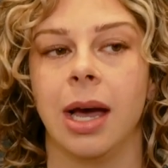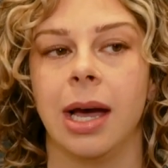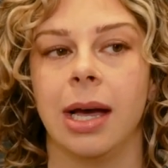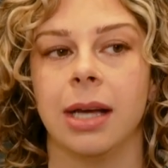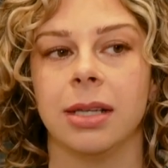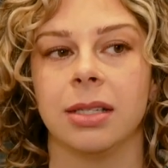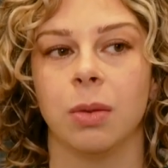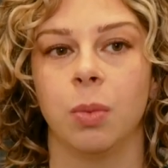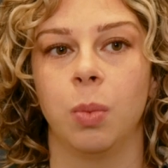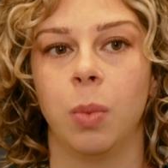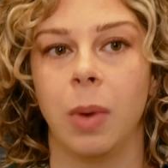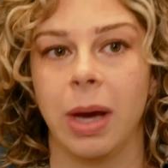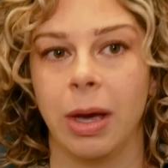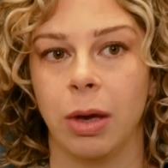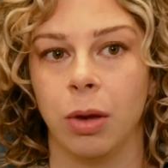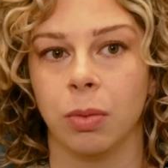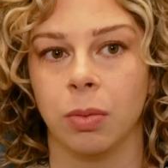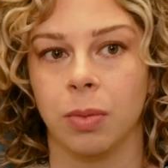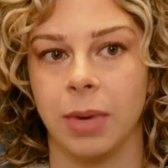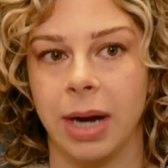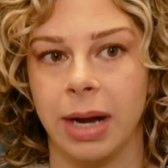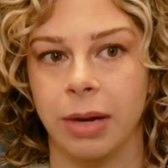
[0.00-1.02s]
as a
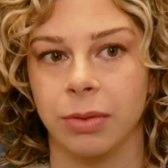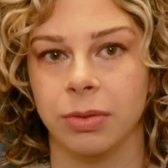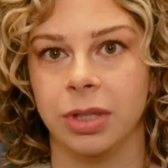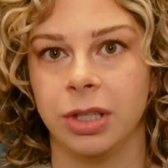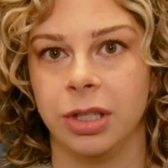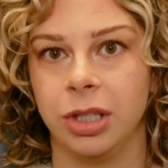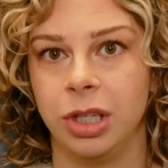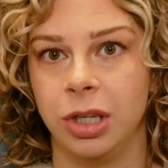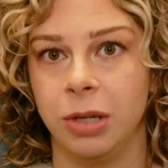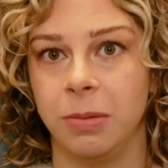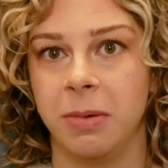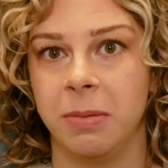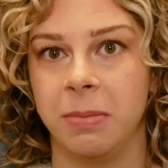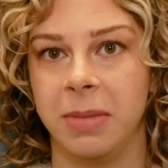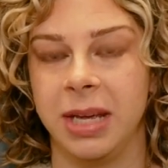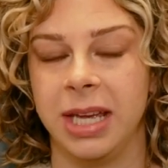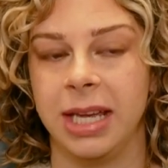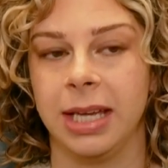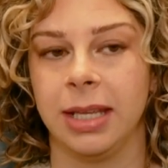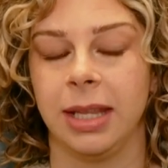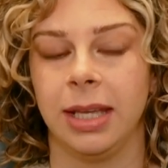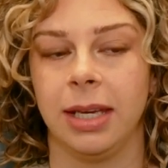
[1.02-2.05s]
well-rounded human
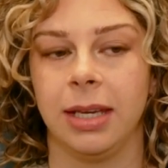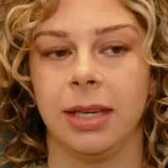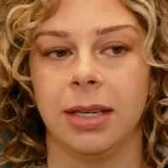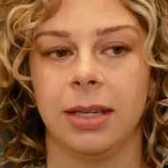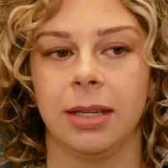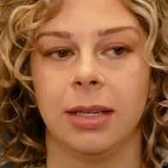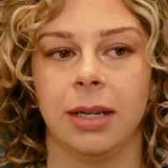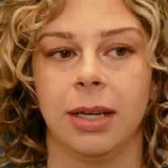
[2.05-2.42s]
being, like